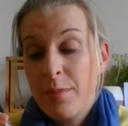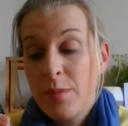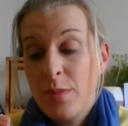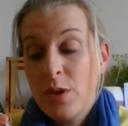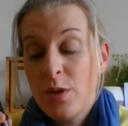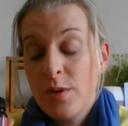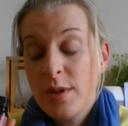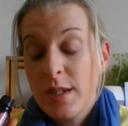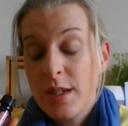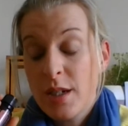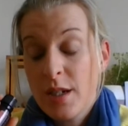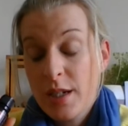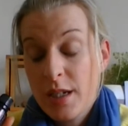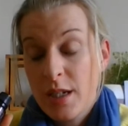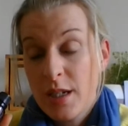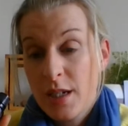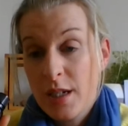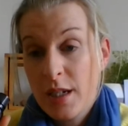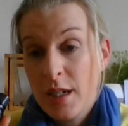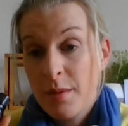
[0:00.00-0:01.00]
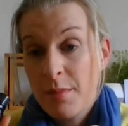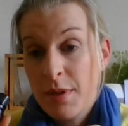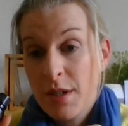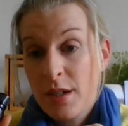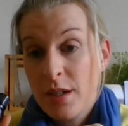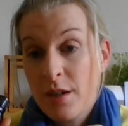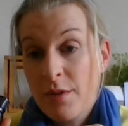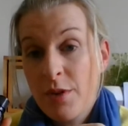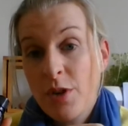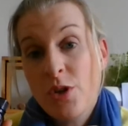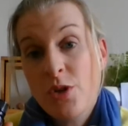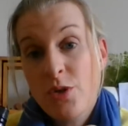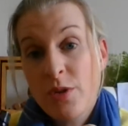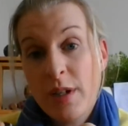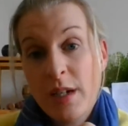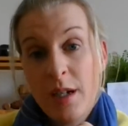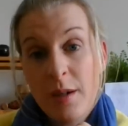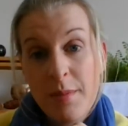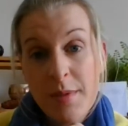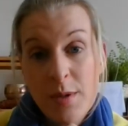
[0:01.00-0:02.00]
use a tiny bit of your
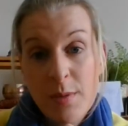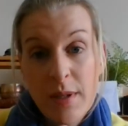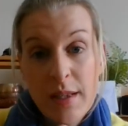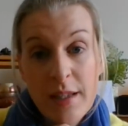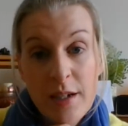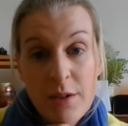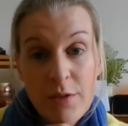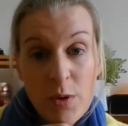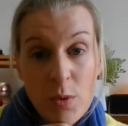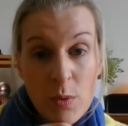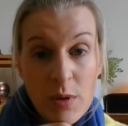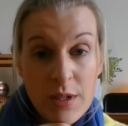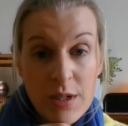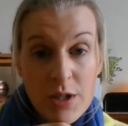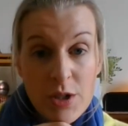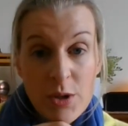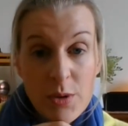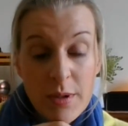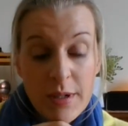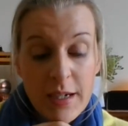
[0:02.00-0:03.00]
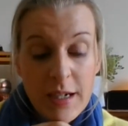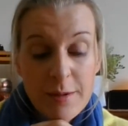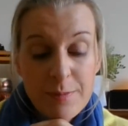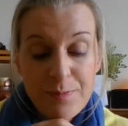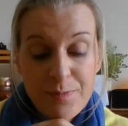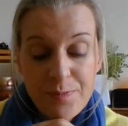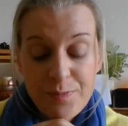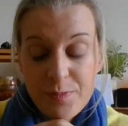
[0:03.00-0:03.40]
geranium as well there if you wanted to, okay?